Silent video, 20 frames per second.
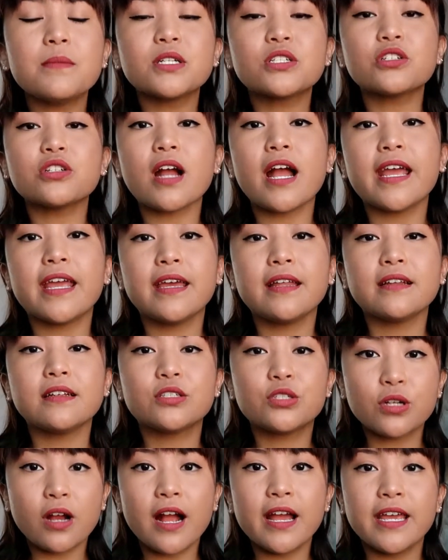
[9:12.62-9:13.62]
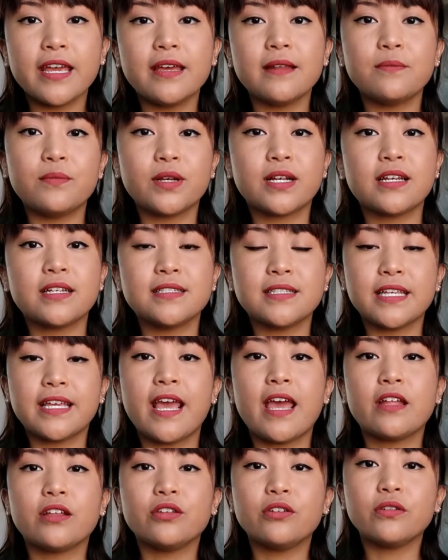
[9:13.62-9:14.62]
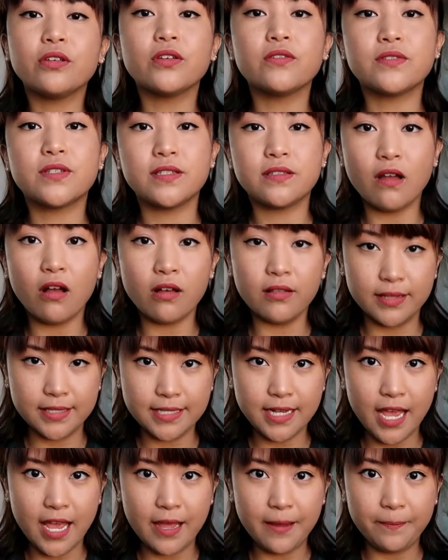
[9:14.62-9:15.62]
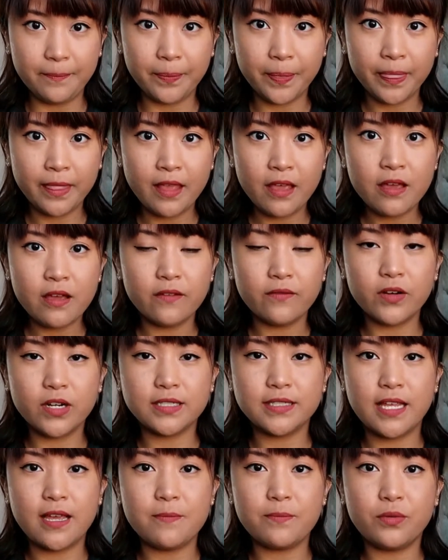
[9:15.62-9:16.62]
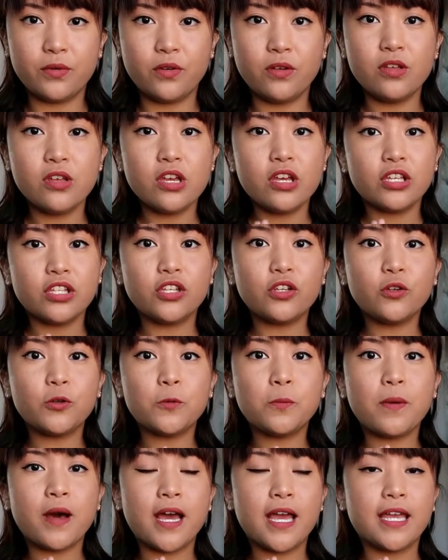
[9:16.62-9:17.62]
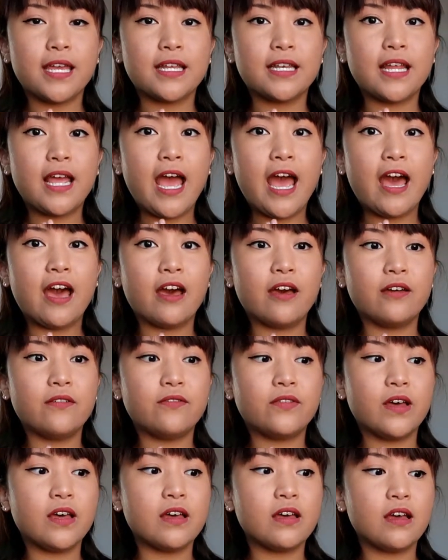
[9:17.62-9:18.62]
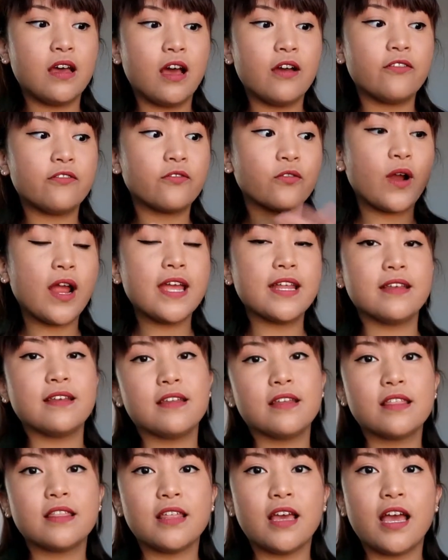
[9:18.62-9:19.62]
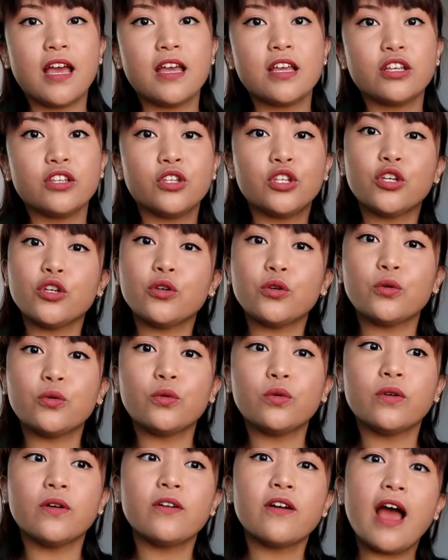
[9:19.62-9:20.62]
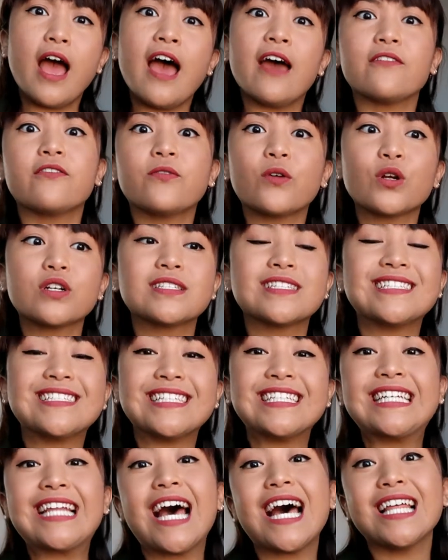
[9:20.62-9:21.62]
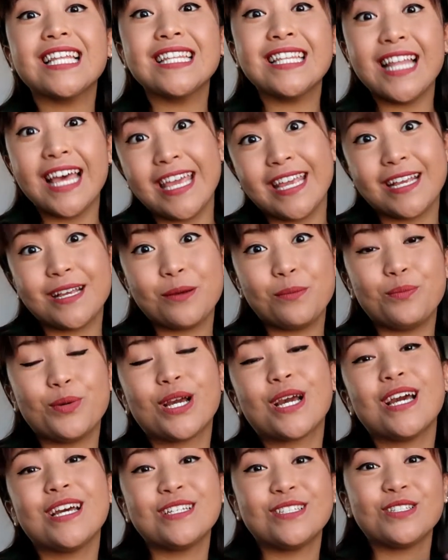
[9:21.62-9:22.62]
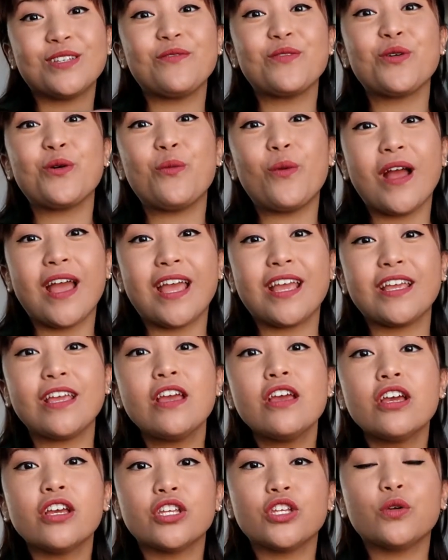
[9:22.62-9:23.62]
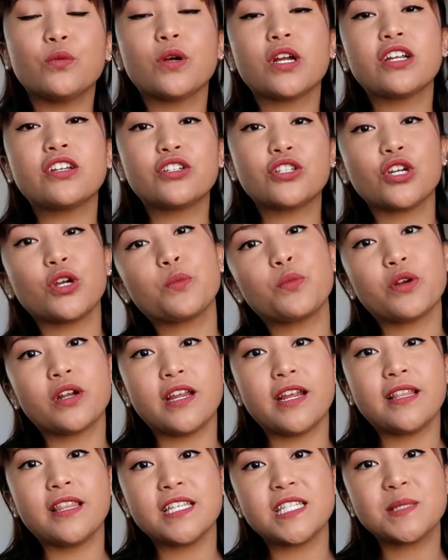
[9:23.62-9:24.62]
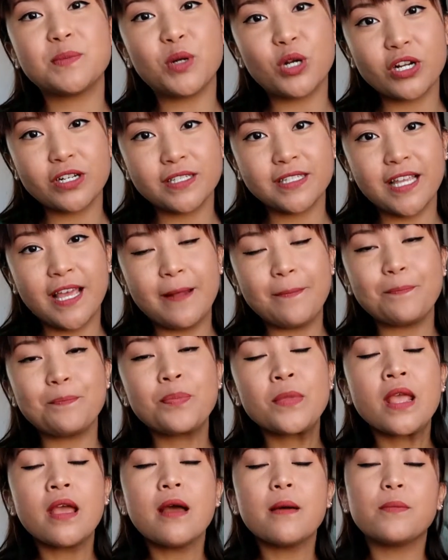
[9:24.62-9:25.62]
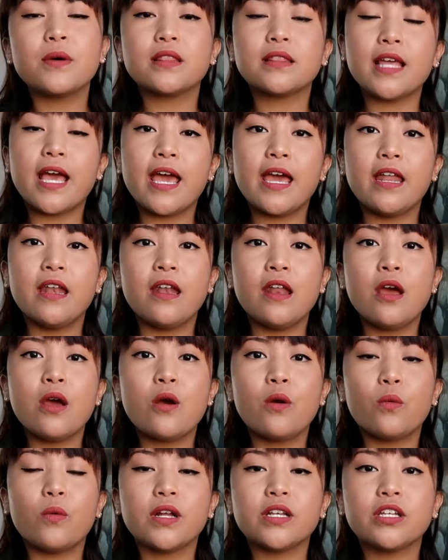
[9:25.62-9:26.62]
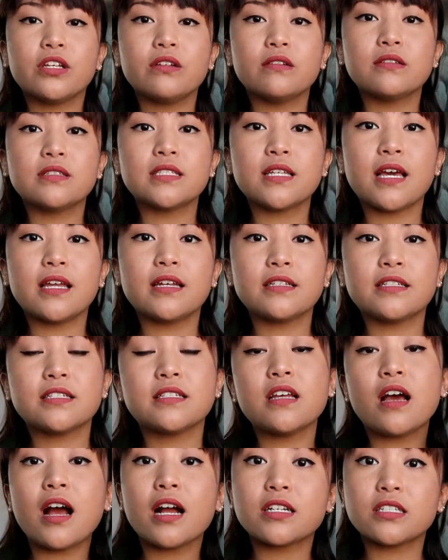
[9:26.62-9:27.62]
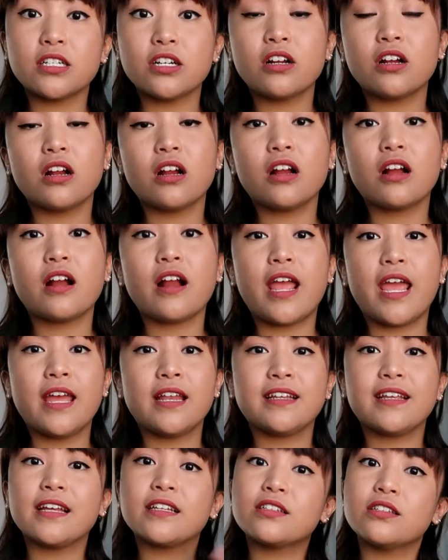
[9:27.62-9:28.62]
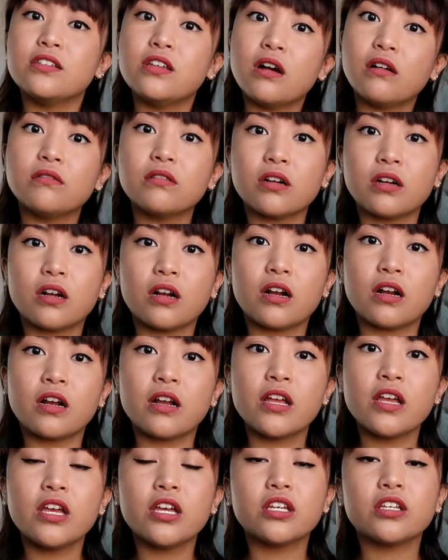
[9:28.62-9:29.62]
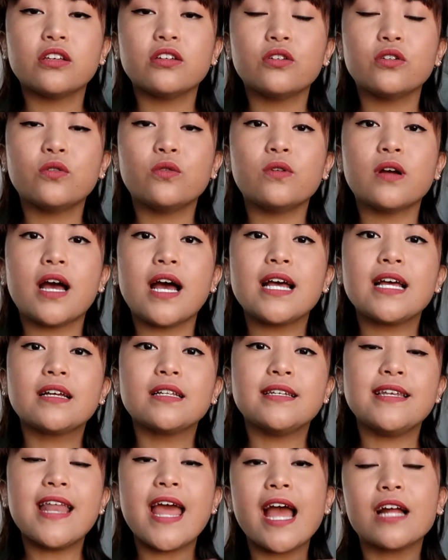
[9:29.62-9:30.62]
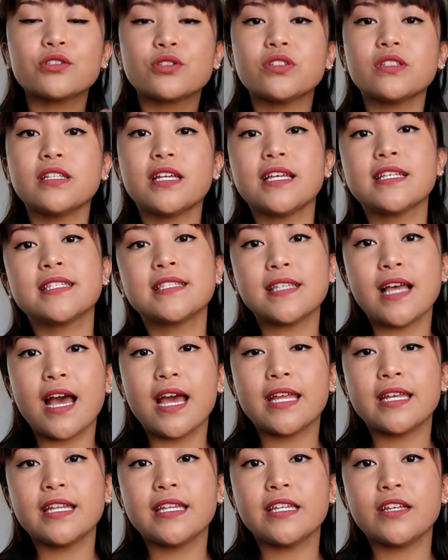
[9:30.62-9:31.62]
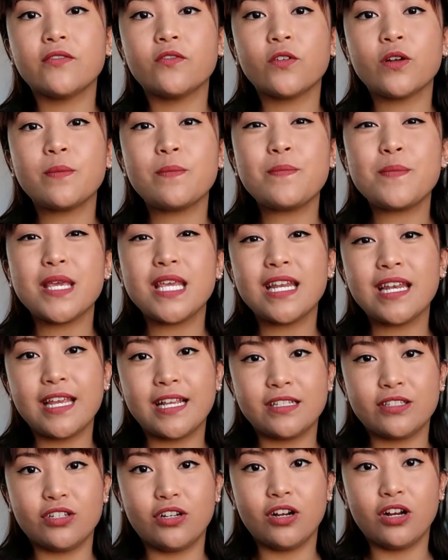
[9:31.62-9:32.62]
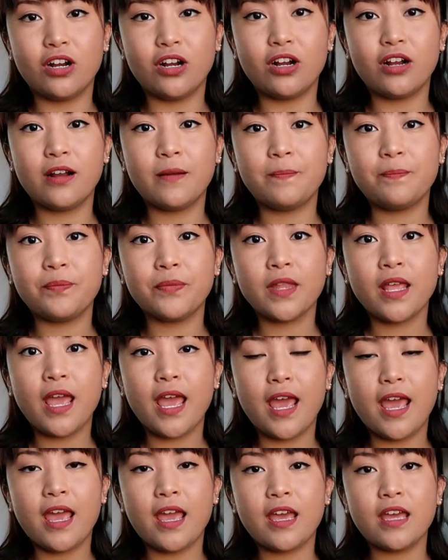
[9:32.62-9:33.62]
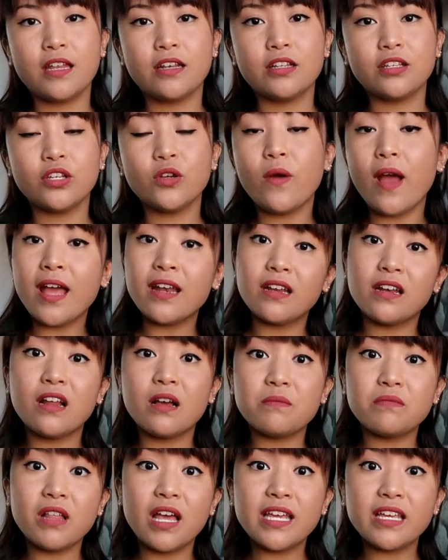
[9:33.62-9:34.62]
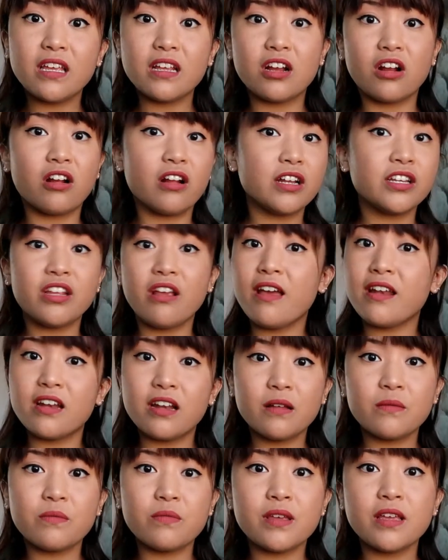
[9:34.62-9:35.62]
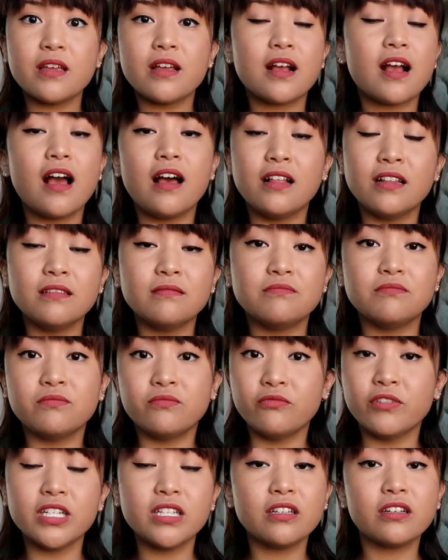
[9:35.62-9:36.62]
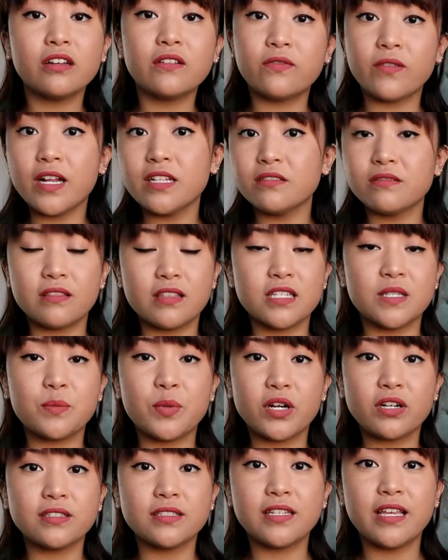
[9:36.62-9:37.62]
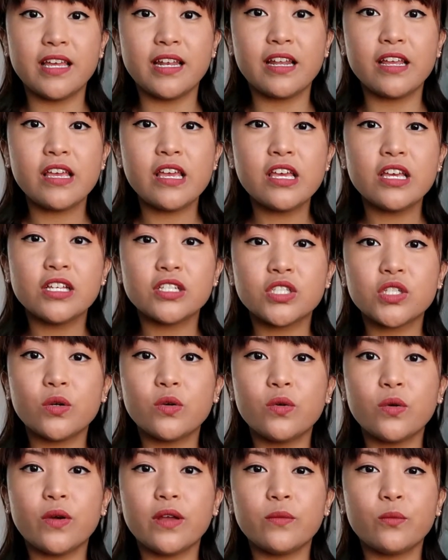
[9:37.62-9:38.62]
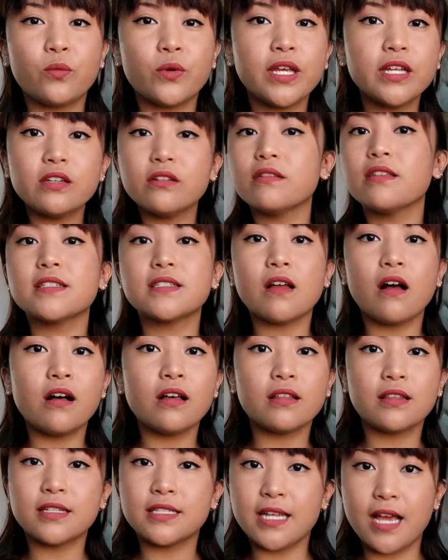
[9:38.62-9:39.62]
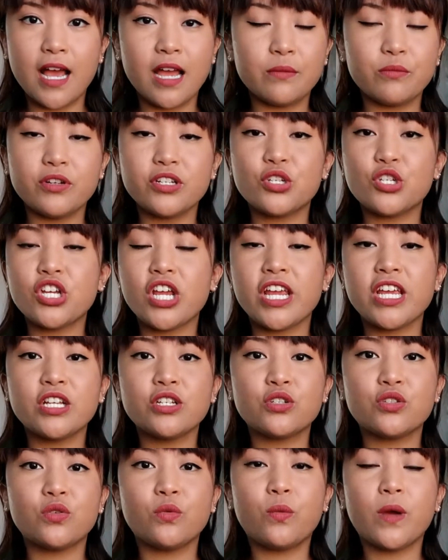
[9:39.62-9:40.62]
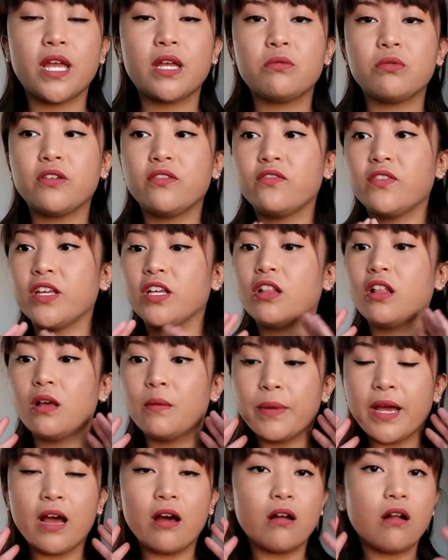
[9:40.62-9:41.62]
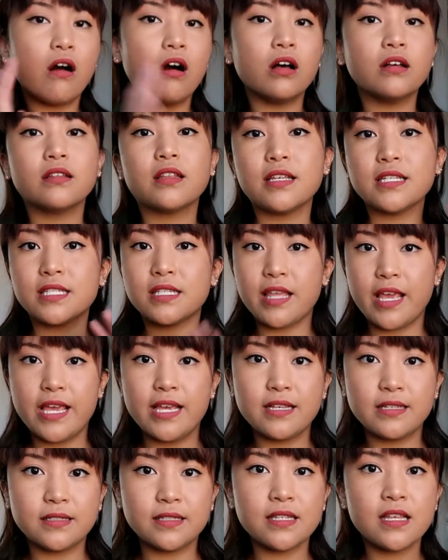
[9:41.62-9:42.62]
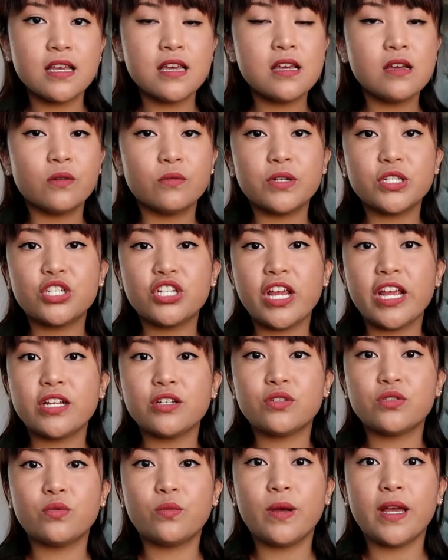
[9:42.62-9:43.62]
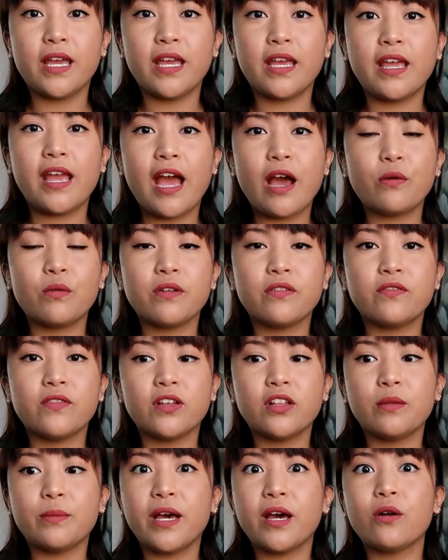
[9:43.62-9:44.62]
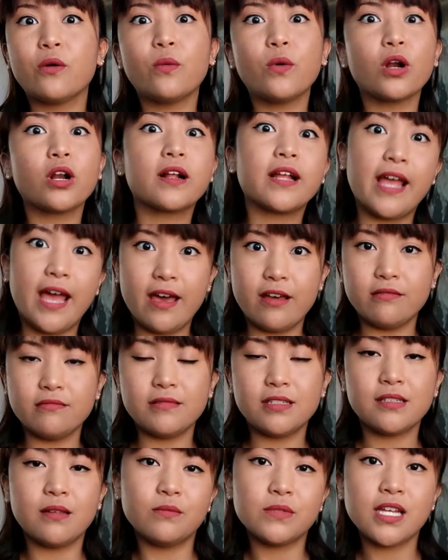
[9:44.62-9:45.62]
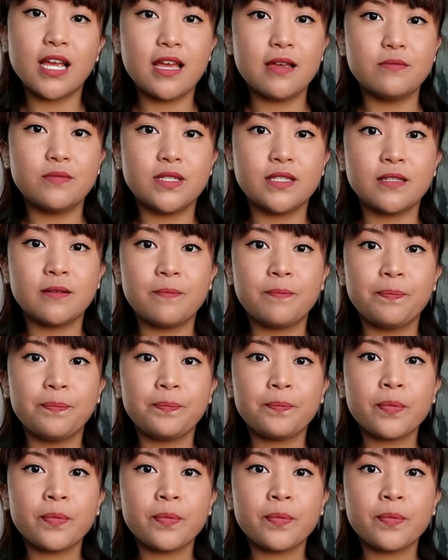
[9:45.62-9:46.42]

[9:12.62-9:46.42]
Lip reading: But try it, because again, you use this all the time. For example, you might have a friend that you at first did not like because of the way you were interpreting this person. But then when you decided to talk to her and get to know her, you naturally assigned a different meaning to her, and you ended up liking her and you ended up being really good friends with this person. So we do this all the time. We change the way we feel about all these things. We change the way how we feel about a workout. Sometimes